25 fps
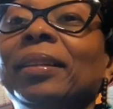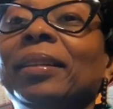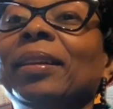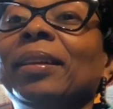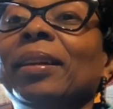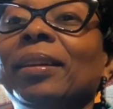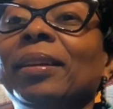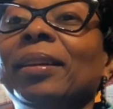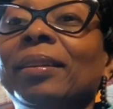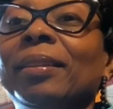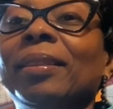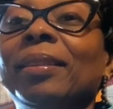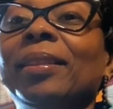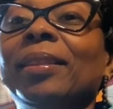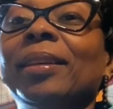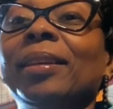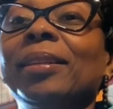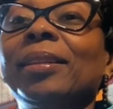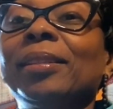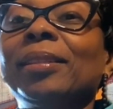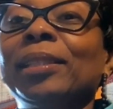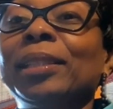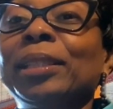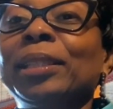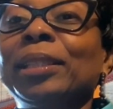Yeah,
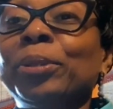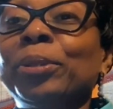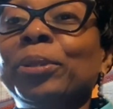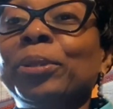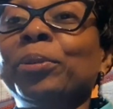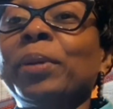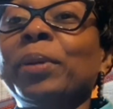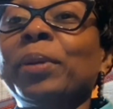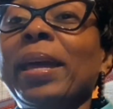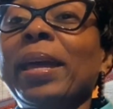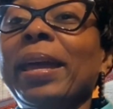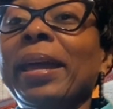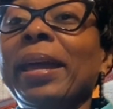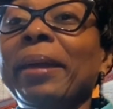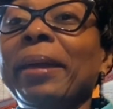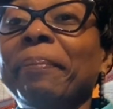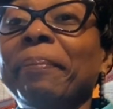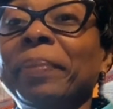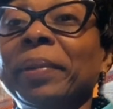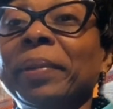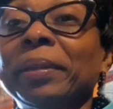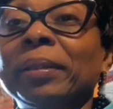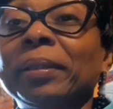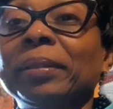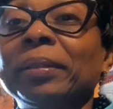things do happen,